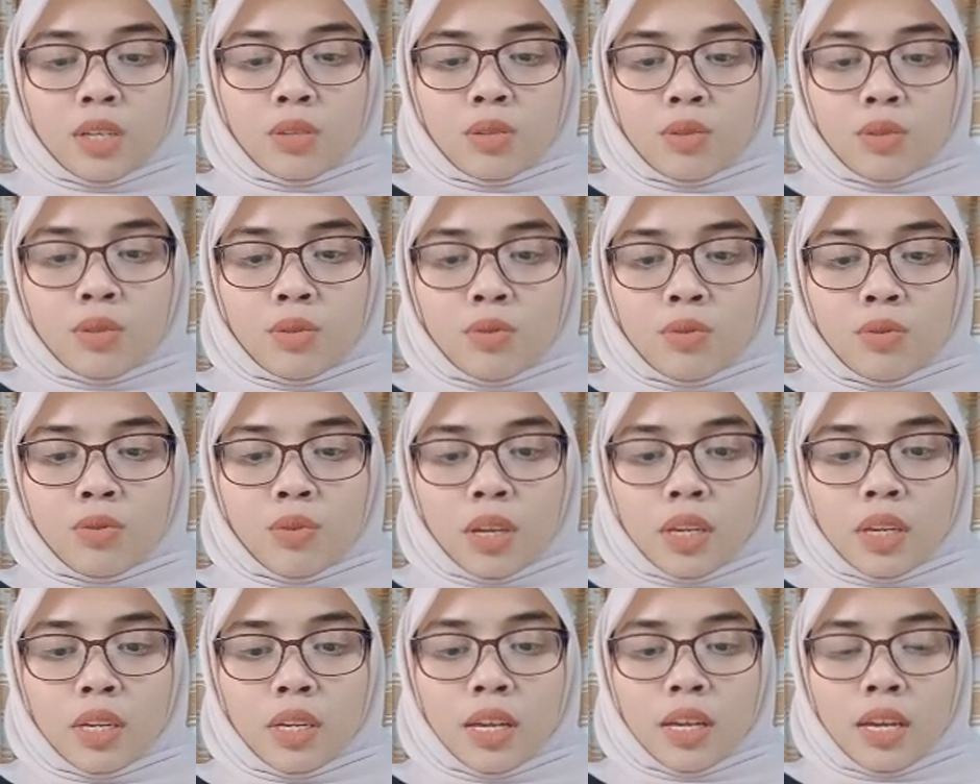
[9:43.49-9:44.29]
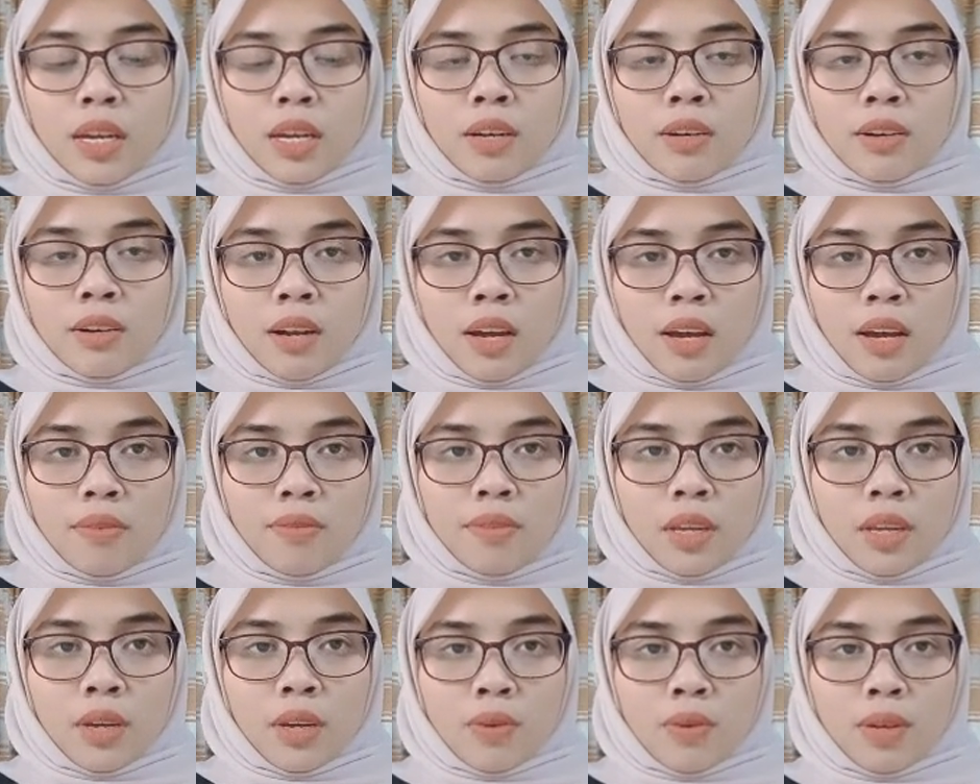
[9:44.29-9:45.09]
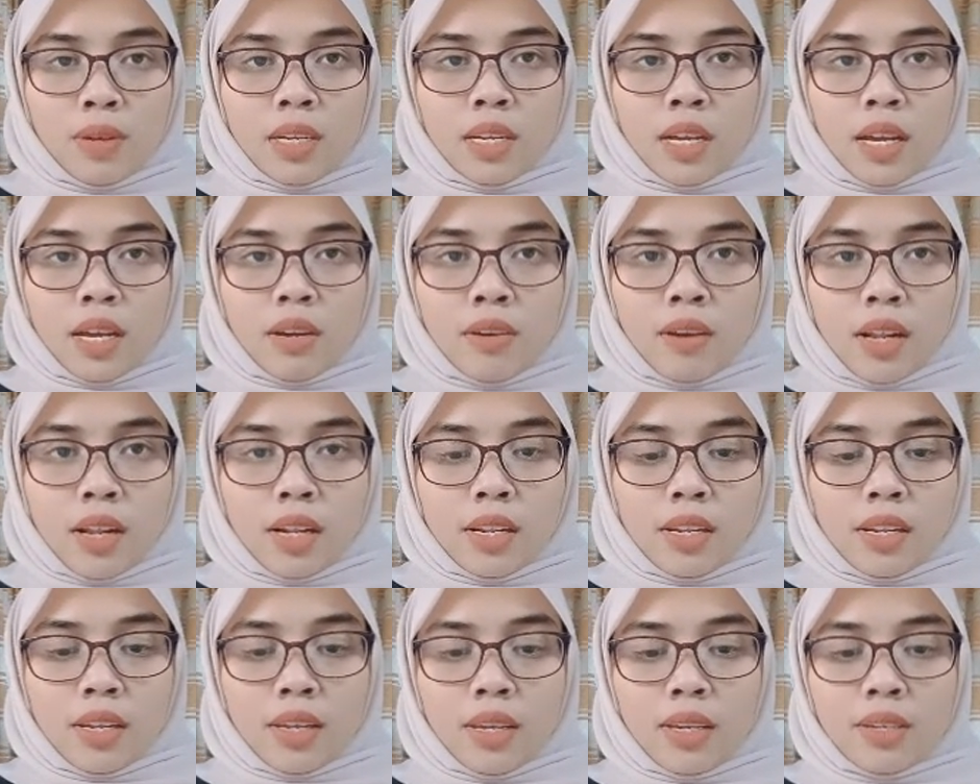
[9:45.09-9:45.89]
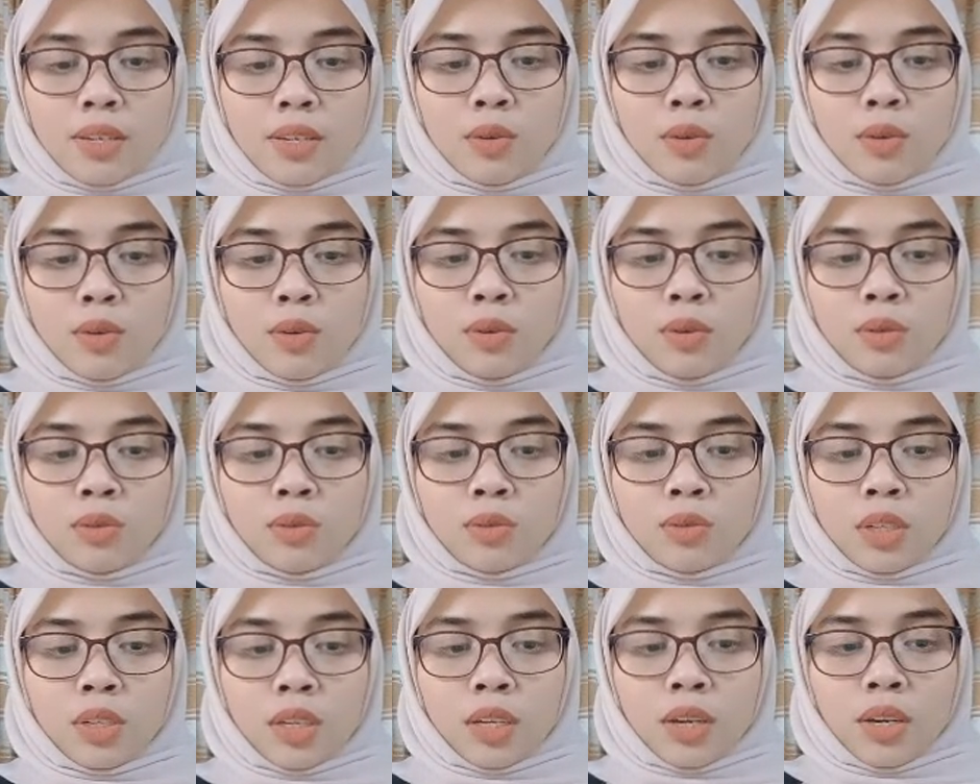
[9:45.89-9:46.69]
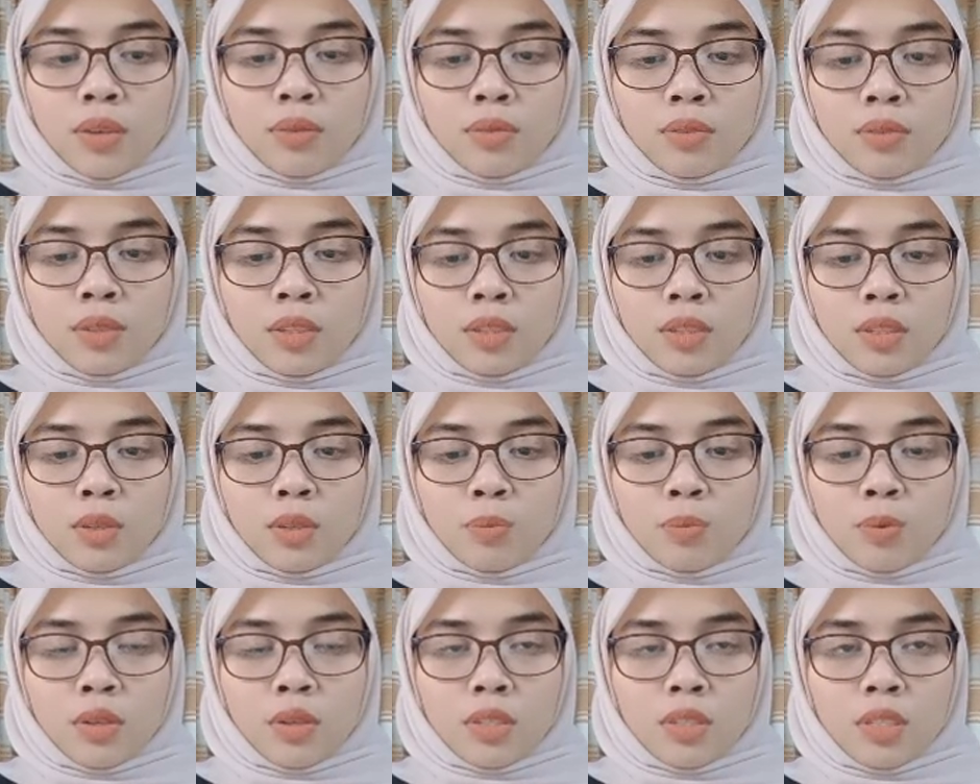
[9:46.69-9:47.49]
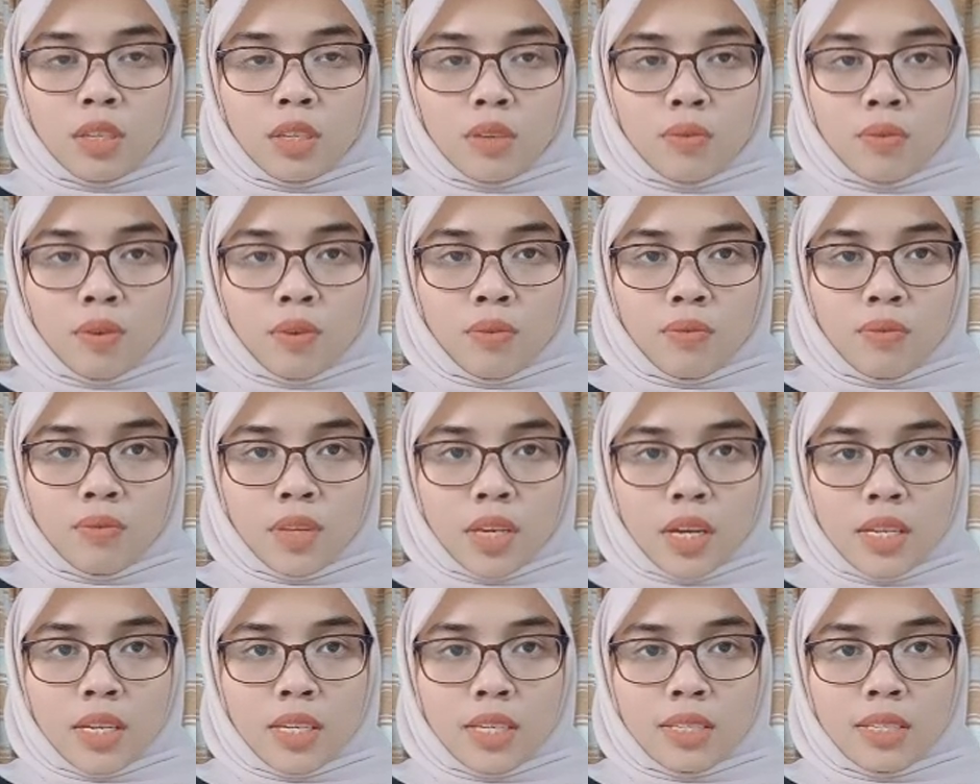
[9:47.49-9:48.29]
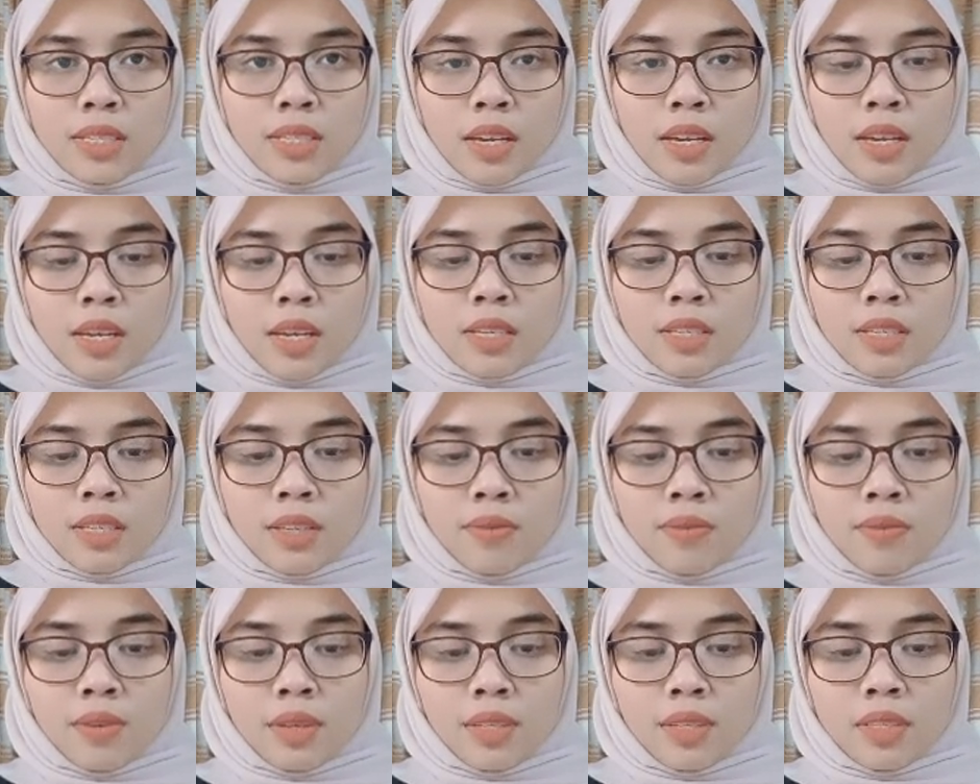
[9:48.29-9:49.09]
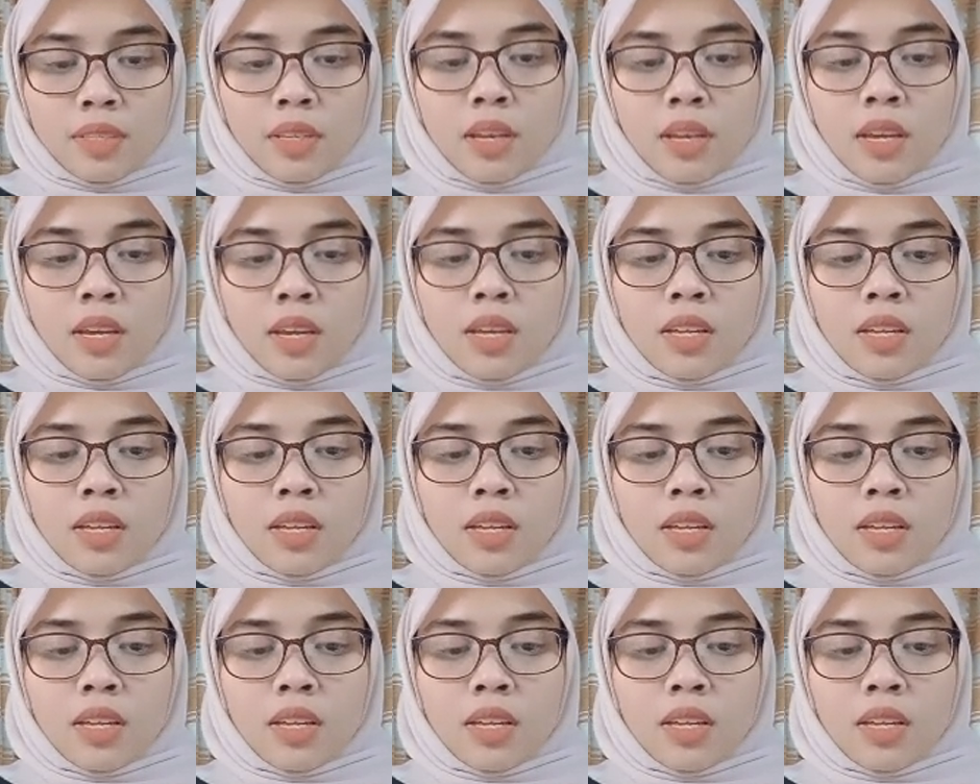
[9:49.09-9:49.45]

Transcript: So when they arrive, they will directly go to the counter to proceed with their desired service.